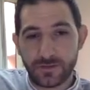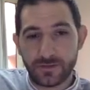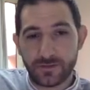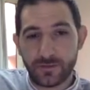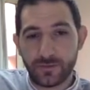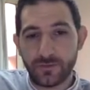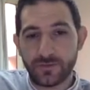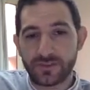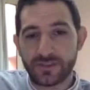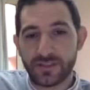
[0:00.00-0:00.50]

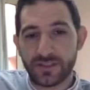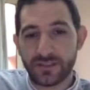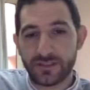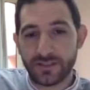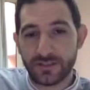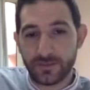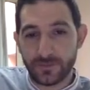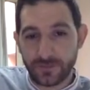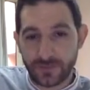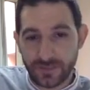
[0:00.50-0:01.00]
2 is
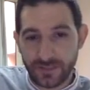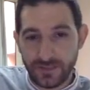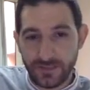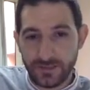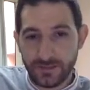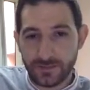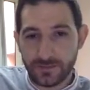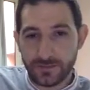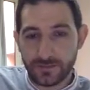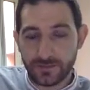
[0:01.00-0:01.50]
related to
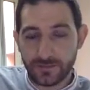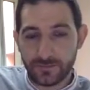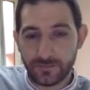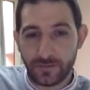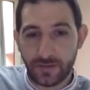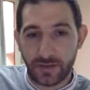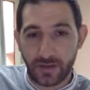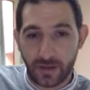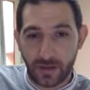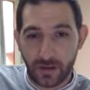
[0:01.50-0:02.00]
C
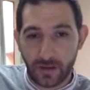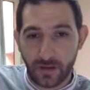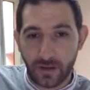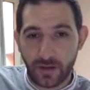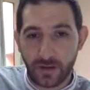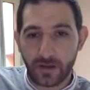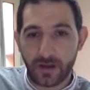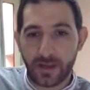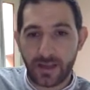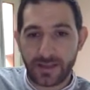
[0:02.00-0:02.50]
by
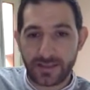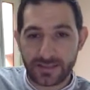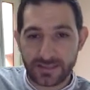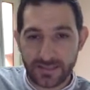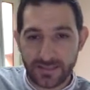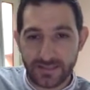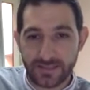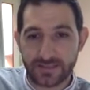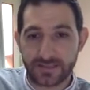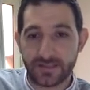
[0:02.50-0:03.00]
R and
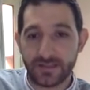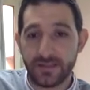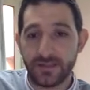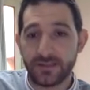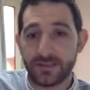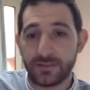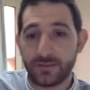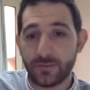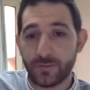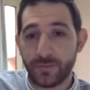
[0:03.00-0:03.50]
C is
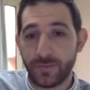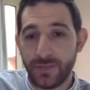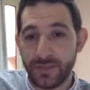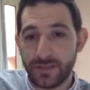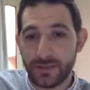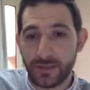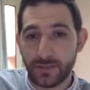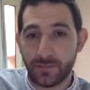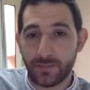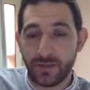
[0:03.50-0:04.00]
related to
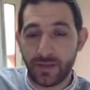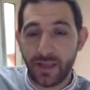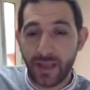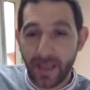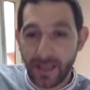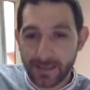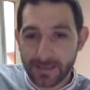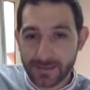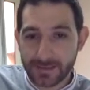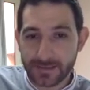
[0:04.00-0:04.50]
beta by
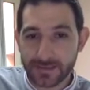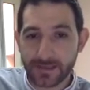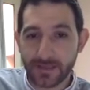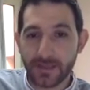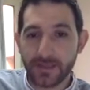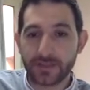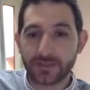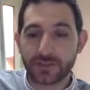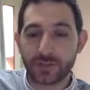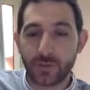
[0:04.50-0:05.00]

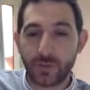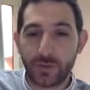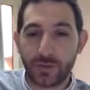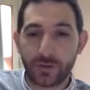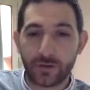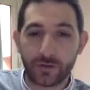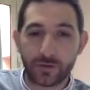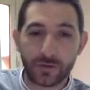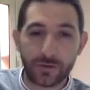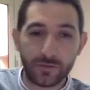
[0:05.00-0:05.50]
S. So we
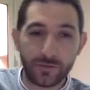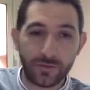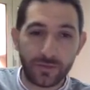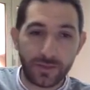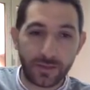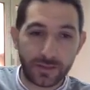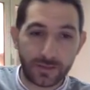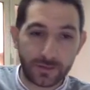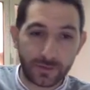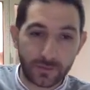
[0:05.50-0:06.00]
conclude
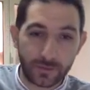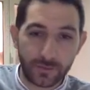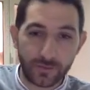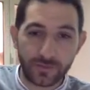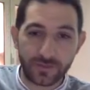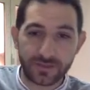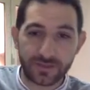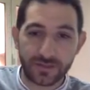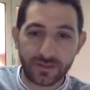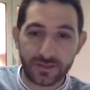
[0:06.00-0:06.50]
that 2
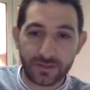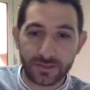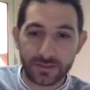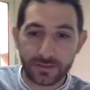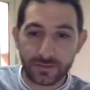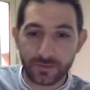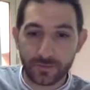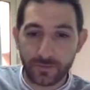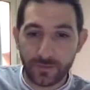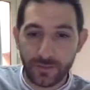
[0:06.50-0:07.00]
is
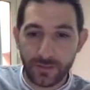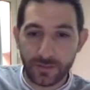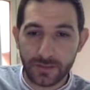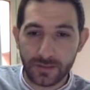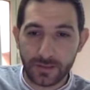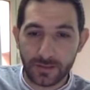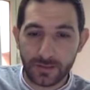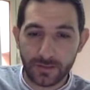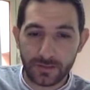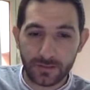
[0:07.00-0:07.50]
related to
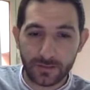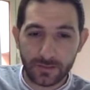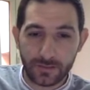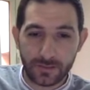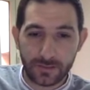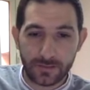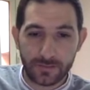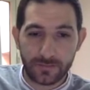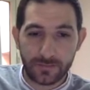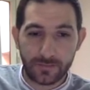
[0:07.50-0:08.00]
beta
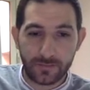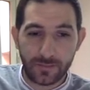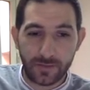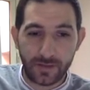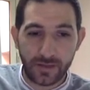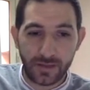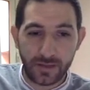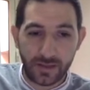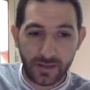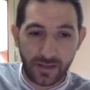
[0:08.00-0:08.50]

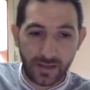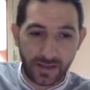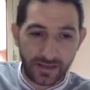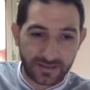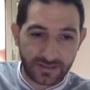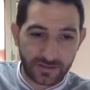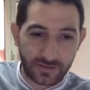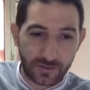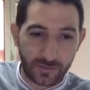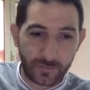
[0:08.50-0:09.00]
by
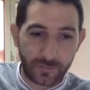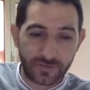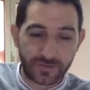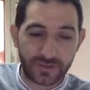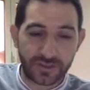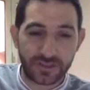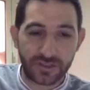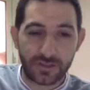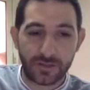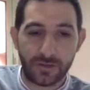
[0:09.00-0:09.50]
S
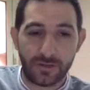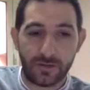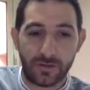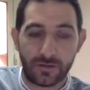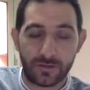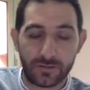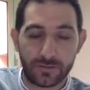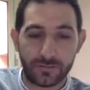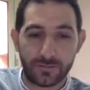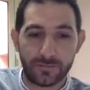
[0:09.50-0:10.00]
composition
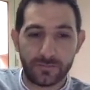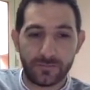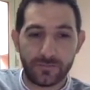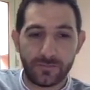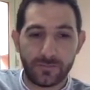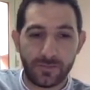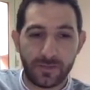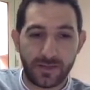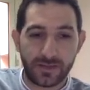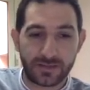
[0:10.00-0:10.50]
R.
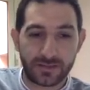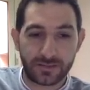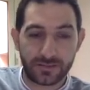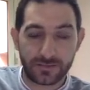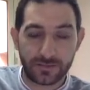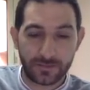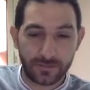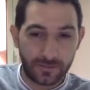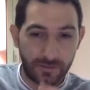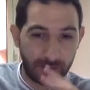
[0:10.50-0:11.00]

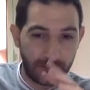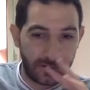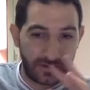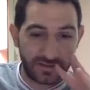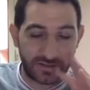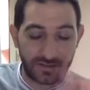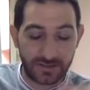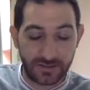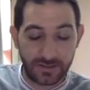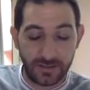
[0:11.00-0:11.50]
S. Okay,
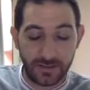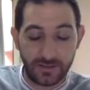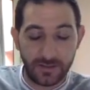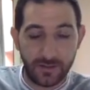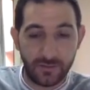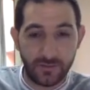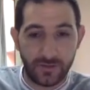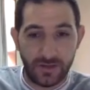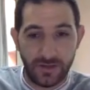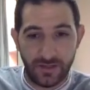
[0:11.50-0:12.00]
this is the
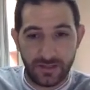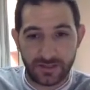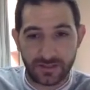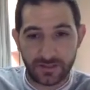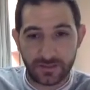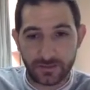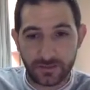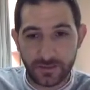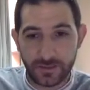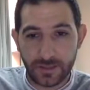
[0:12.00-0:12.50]
new
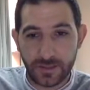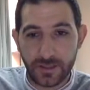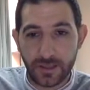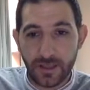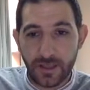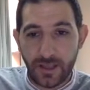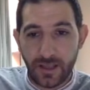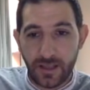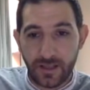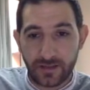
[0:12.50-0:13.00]
relation.
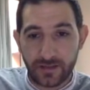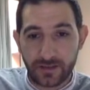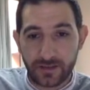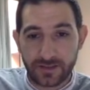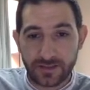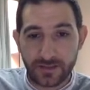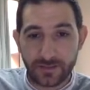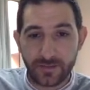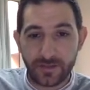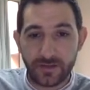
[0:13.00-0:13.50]
And
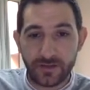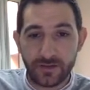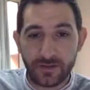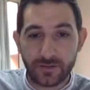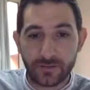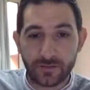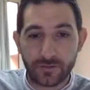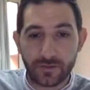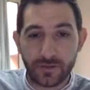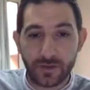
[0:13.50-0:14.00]

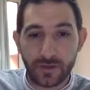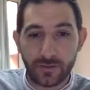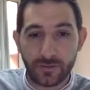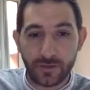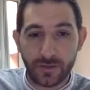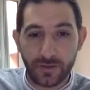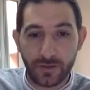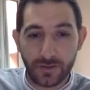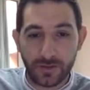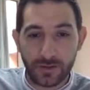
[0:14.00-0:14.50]
similarly to
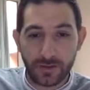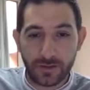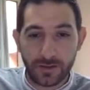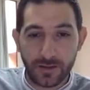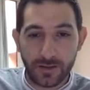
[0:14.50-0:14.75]
gamma.